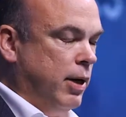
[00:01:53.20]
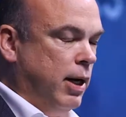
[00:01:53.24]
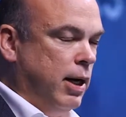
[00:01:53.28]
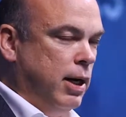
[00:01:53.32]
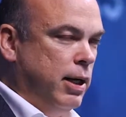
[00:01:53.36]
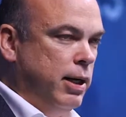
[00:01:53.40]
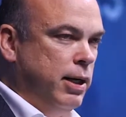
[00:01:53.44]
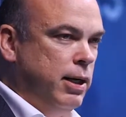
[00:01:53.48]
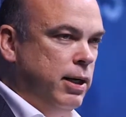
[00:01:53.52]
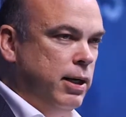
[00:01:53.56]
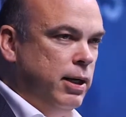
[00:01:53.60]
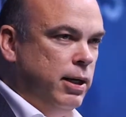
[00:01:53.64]

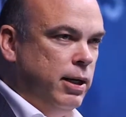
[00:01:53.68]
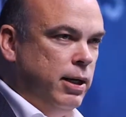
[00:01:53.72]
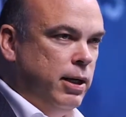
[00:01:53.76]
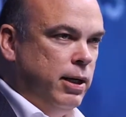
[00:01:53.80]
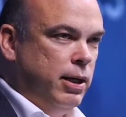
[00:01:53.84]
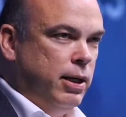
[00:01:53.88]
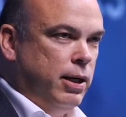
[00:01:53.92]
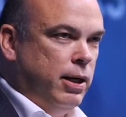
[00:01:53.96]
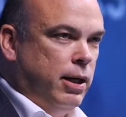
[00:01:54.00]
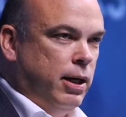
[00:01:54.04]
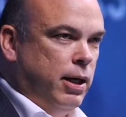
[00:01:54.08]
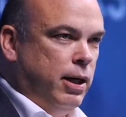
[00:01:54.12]
Valley
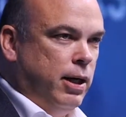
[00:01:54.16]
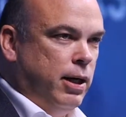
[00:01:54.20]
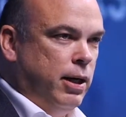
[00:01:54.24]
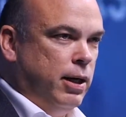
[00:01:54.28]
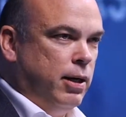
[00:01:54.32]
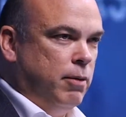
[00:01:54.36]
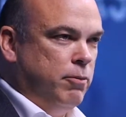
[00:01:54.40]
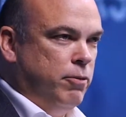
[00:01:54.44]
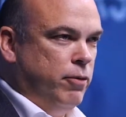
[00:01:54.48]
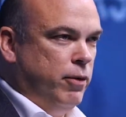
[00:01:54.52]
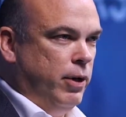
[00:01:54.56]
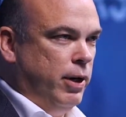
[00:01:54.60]

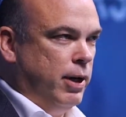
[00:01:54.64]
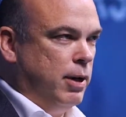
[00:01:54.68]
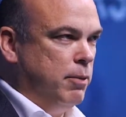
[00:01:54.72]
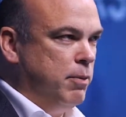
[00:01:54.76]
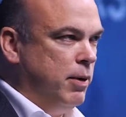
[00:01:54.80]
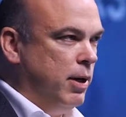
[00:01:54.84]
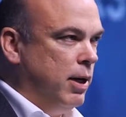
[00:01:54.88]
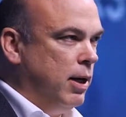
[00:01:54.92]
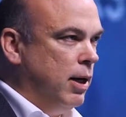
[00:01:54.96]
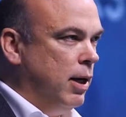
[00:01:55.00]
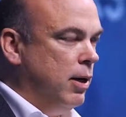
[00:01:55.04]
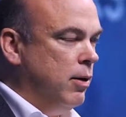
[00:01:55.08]
and I'm feeling a
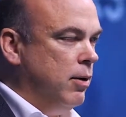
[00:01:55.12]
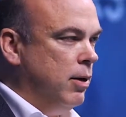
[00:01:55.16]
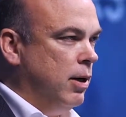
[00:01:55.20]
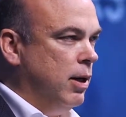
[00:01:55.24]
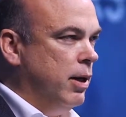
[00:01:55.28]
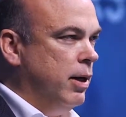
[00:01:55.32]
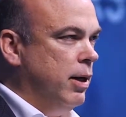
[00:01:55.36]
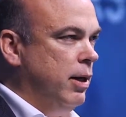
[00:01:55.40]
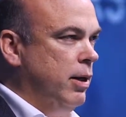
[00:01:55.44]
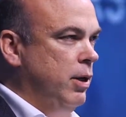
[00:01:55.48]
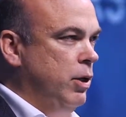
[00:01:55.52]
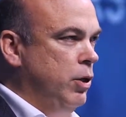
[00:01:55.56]
bit
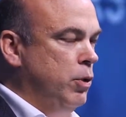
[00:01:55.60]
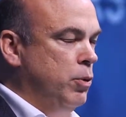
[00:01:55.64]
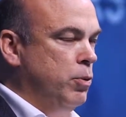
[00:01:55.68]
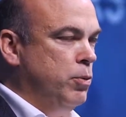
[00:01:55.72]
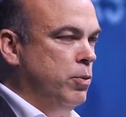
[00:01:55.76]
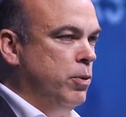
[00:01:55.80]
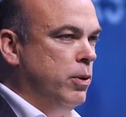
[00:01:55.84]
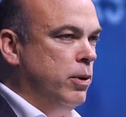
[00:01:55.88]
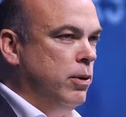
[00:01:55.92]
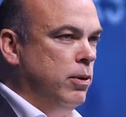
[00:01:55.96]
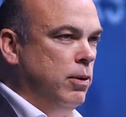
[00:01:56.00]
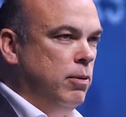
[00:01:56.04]
lonely, you
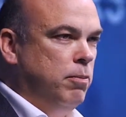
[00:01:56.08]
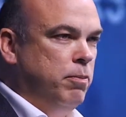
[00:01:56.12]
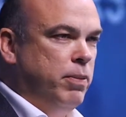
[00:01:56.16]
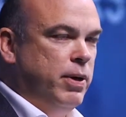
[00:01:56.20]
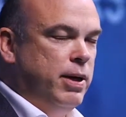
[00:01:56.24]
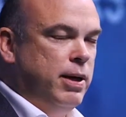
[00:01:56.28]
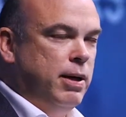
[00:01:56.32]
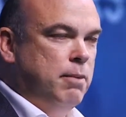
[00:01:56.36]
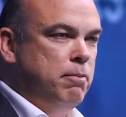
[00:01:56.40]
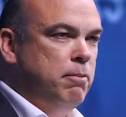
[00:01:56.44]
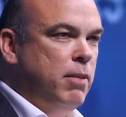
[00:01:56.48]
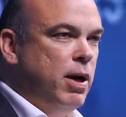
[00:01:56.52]
will
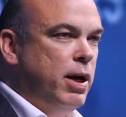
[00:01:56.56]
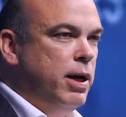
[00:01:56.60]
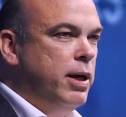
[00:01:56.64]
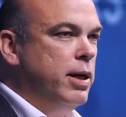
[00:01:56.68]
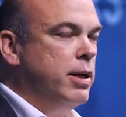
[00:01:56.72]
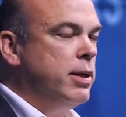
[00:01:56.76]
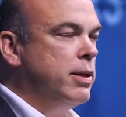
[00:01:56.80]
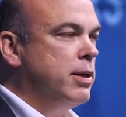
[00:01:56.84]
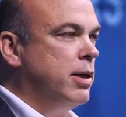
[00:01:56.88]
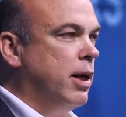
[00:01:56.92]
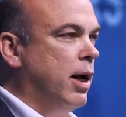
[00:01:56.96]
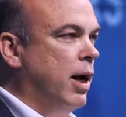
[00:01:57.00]
be
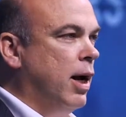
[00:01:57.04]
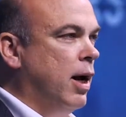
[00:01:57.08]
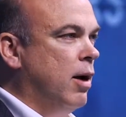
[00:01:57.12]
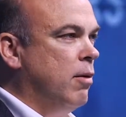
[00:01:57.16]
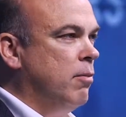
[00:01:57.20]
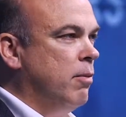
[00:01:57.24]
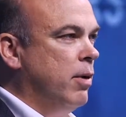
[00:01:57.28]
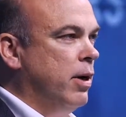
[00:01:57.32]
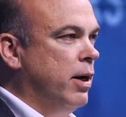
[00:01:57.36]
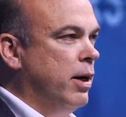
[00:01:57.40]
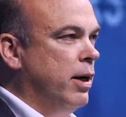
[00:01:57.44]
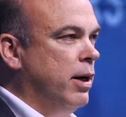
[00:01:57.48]
amazed at
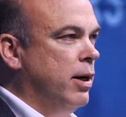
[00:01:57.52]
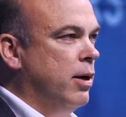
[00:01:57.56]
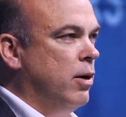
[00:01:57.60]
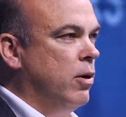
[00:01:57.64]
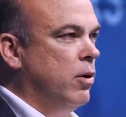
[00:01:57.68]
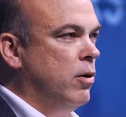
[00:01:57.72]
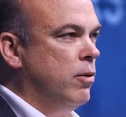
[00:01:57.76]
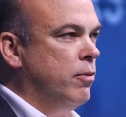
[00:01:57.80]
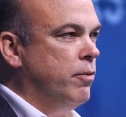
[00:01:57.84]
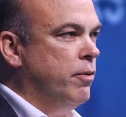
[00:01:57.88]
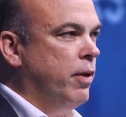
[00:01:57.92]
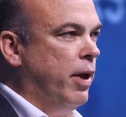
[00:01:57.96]
how many
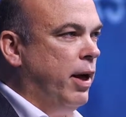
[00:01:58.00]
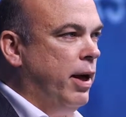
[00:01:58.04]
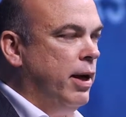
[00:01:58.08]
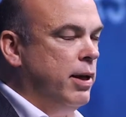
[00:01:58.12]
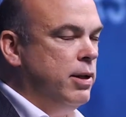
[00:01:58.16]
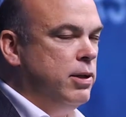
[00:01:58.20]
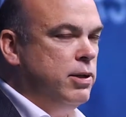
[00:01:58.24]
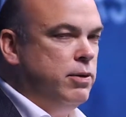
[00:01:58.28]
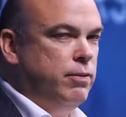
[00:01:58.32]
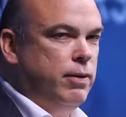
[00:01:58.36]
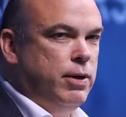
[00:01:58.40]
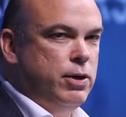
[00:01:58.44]
of the
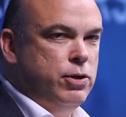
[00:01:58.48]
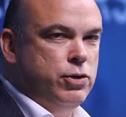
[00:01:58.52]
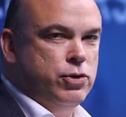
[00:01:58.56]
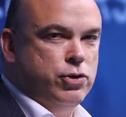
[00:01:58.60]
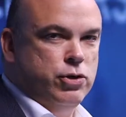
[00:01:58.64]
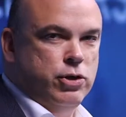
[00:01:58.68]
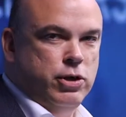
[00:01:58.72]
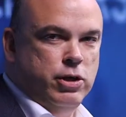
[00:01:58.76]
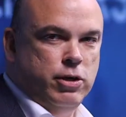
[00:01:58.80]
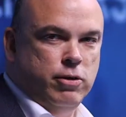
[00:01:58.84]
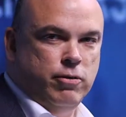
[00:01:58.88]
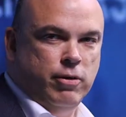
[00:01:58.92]
heads of
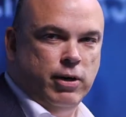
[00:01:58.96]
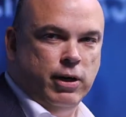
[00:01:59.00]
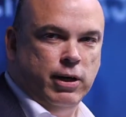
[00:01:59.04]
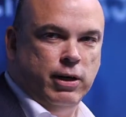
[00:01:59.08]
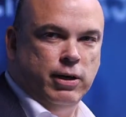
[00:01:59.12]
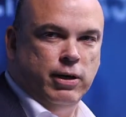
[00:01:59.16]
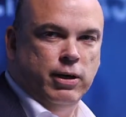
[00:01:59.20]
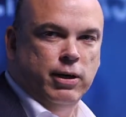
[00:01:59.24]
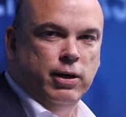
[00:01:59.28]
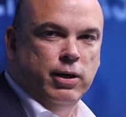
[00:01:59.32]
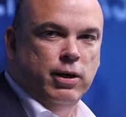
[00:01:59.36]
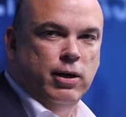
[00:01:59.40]

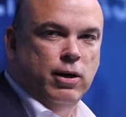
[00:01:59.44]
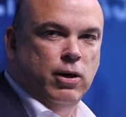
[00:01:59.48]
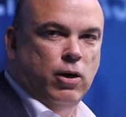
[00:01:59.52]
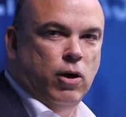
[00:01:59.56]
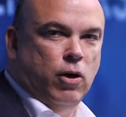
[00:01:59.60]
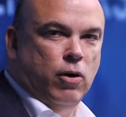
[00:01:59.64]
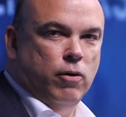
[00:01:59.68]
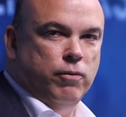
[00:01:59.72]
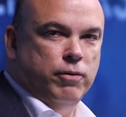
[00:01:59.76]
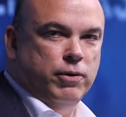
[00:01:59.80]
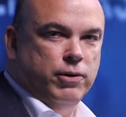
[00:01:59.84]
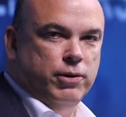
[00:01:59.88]
engineering
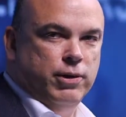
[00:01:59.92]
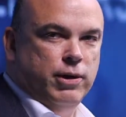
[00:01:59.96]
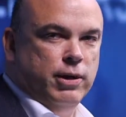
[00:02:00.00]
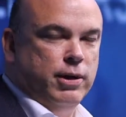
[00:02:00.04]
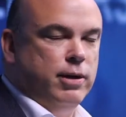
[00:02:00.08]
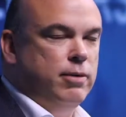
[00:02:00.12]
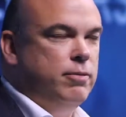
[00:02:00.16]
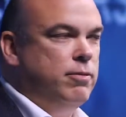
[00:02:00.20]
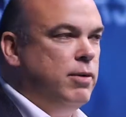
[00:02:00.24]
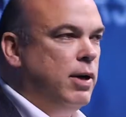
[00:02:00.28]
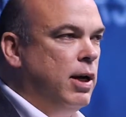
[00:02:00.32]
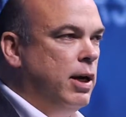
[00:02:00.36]
of the
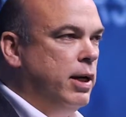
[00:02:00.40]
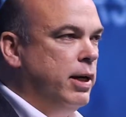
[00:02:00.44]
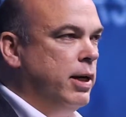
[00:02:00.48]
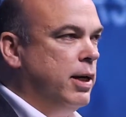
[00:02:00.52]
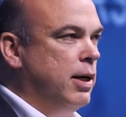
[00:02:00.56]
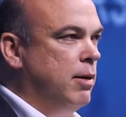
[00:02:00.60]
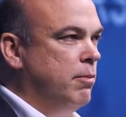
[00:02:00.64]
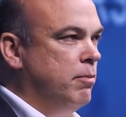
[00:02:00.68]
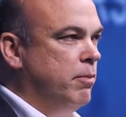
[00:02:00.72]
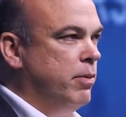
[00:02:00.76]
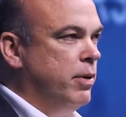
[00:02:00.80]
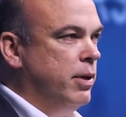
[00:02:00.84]
Silicon Valley
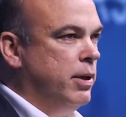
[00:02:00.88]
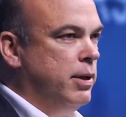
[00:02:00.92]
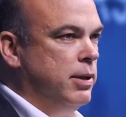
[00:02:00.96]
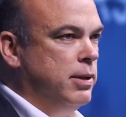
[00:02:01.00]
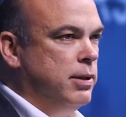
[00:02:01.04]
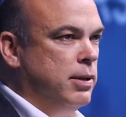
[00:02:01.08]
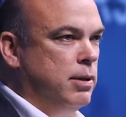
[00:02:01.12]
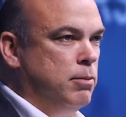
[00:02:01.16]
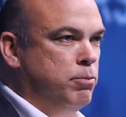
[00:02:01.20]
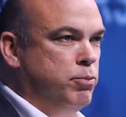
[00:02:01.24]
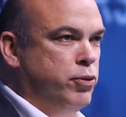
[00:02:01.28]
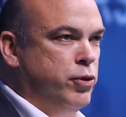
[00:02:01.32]

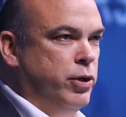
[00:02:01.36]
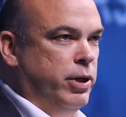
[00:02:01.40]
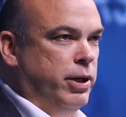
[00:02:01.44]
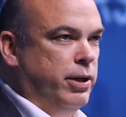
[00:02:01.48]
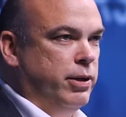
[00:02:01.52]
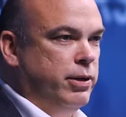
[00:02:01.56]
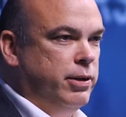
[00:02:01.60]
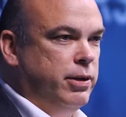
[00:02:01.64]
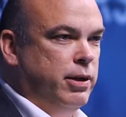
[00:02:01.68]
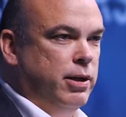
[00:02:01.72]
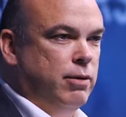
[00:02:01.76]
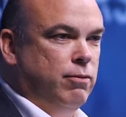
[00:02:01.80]
companies are
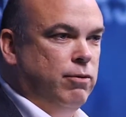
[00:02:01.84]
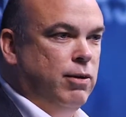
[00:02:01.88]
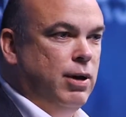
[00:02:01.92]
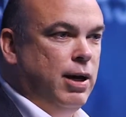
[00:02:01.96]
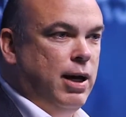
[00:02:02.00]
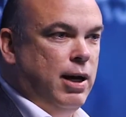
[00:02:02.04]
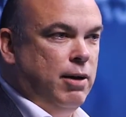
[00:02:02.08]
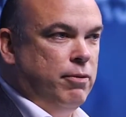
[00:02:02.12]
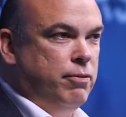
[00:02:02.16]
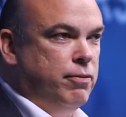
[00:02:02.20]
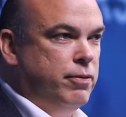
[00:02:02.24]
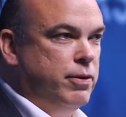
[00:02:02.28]
Brits that have
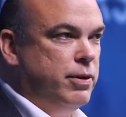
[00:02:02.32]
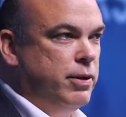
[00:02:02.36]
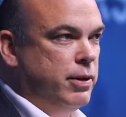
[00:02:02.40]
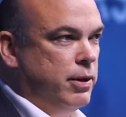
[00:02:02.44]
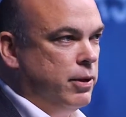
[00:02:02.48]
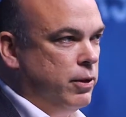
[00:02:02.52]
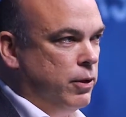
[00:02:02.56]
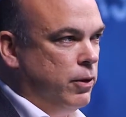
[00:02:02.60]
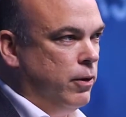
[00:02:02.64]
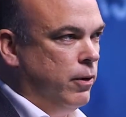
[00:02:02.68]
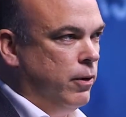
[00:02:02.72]
left and